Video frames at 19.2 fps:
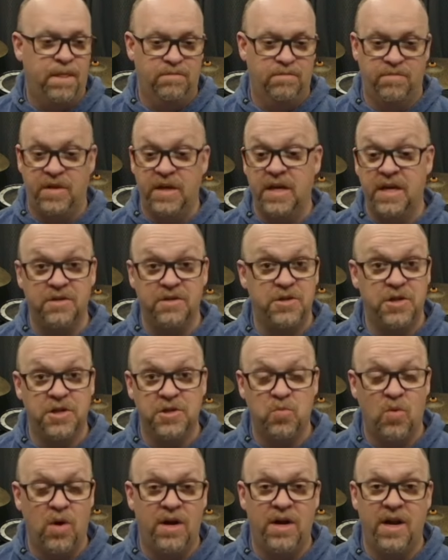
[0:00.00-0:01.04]
thinking, just
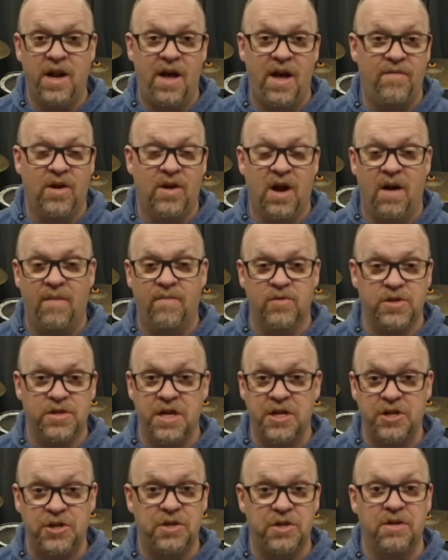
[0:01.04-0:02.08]
wanting to have a
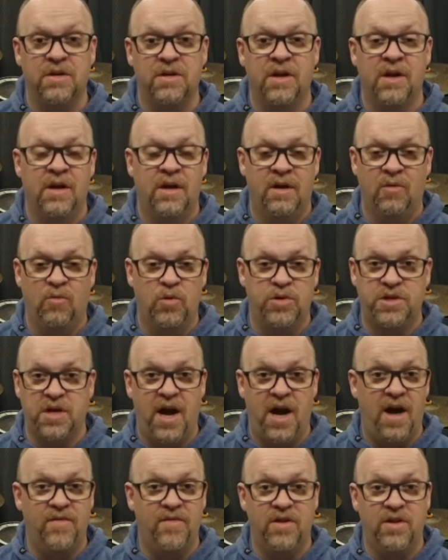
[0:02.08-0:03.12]
conversation, which I
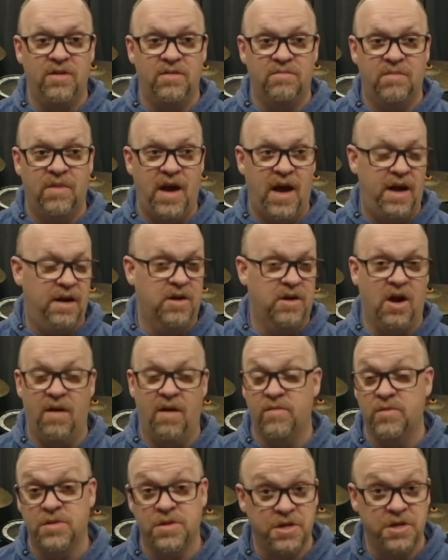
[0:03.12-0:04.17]
haven't had a
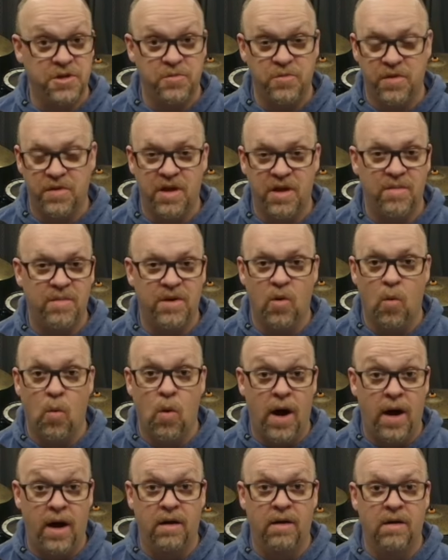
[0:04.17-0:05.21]
conversation with him in a
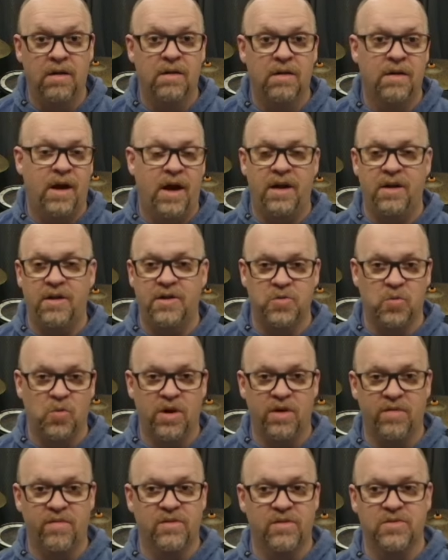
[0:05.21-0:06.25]
while. And it's one
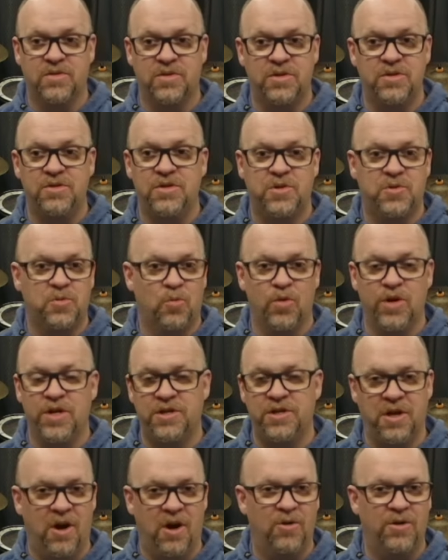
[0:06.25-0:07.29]
of those, you just reach
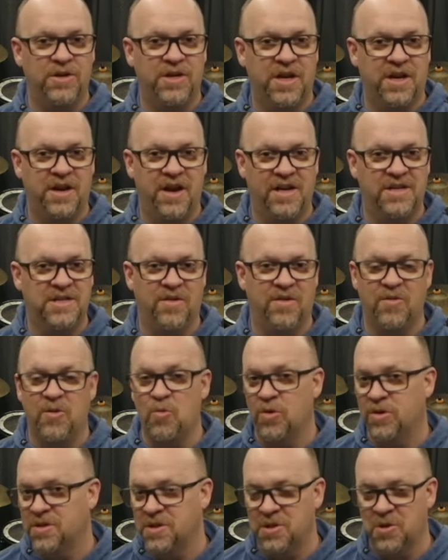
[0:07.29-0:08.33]
out and connect every
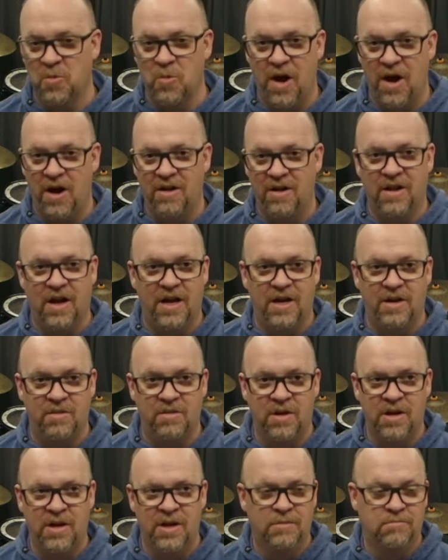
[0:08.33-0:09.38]
once in a while on
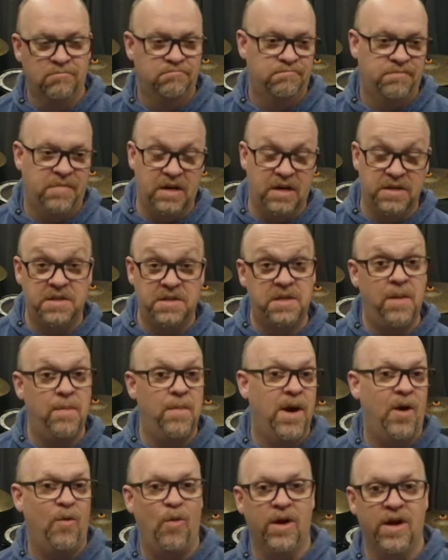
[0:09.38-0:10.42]
a
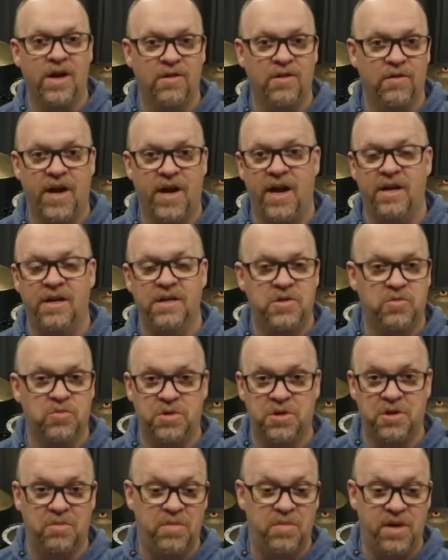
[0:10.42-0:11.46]
semi-regular cadence, which
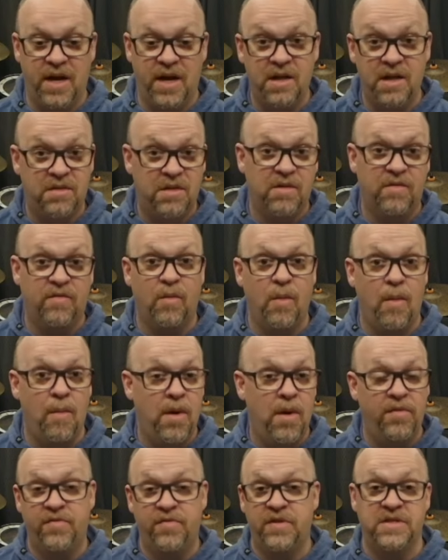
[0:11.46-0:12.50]
could be anything from a
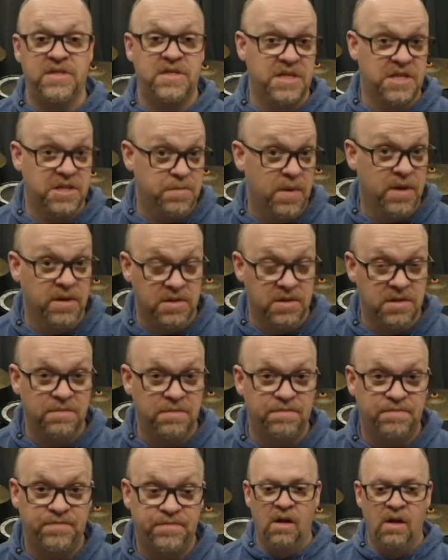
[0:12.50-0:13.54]
month to 6 months.
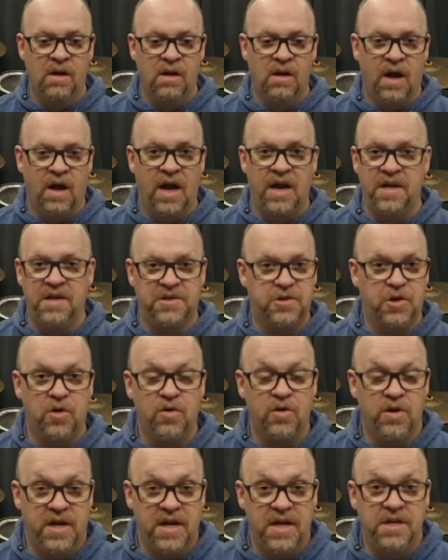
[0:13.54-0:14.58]
And it
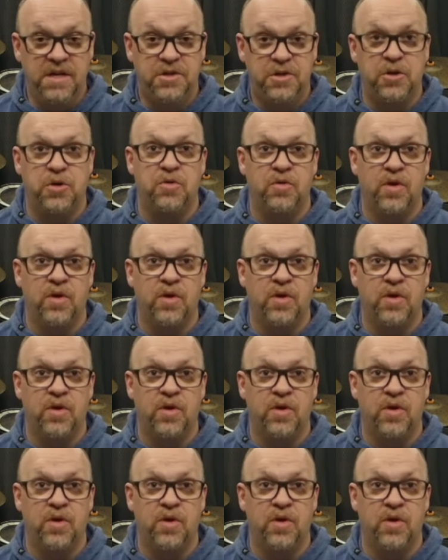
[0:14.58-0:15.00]
turned into